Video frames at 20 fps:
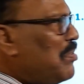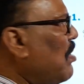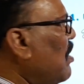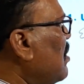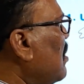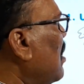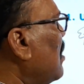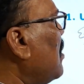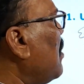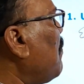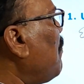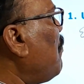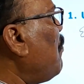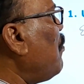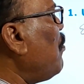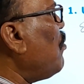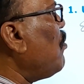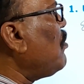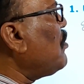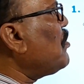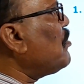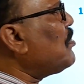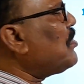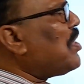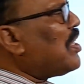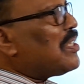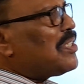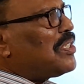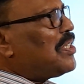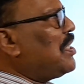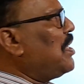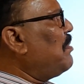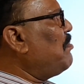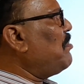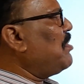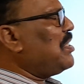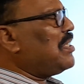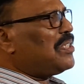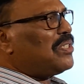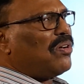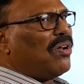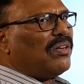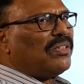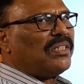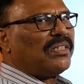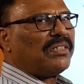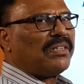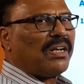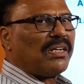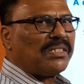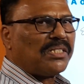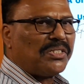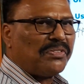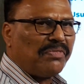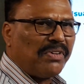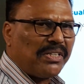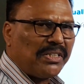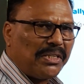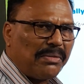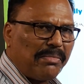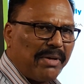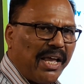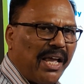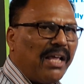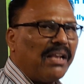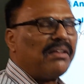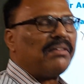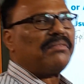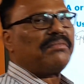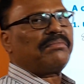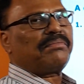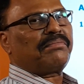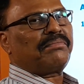You are such a fool to trust him. He is not a trustworthy man.